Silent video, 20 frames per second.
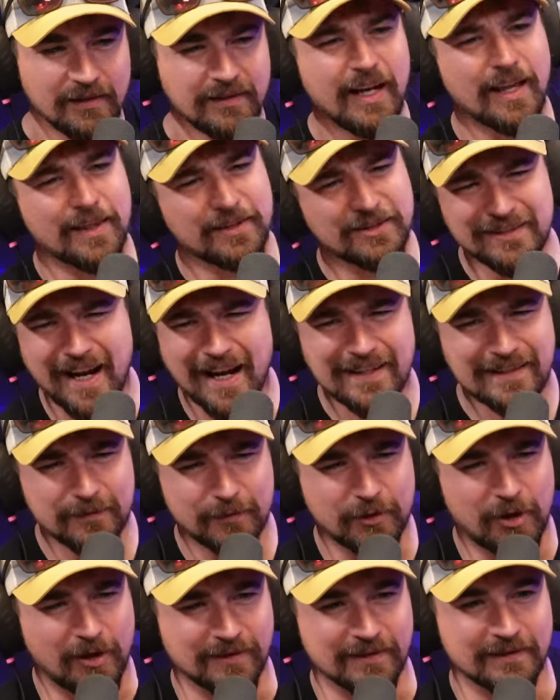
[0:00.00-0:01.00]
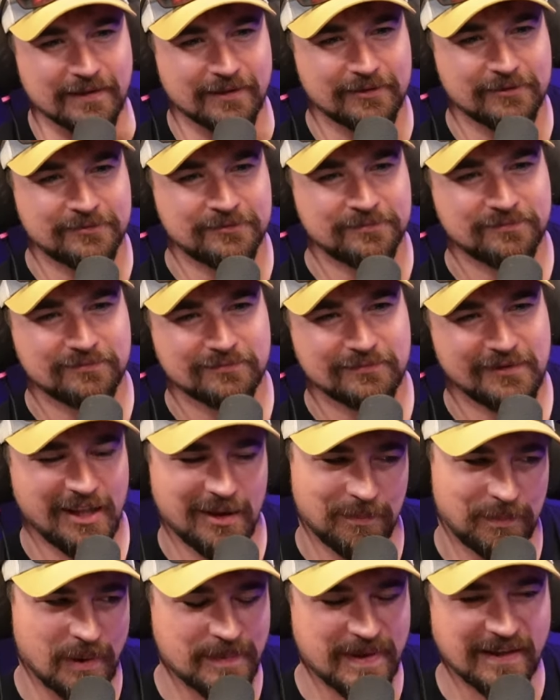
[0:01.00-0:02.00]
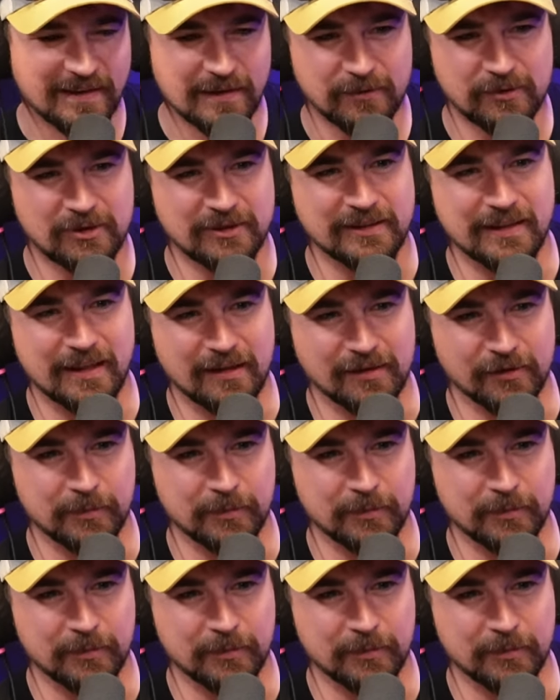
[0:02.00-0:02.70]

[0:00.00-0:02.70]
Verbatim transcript: yeah there's nine of, difficulties of, of difficulties yeah, bump that difficulty down a little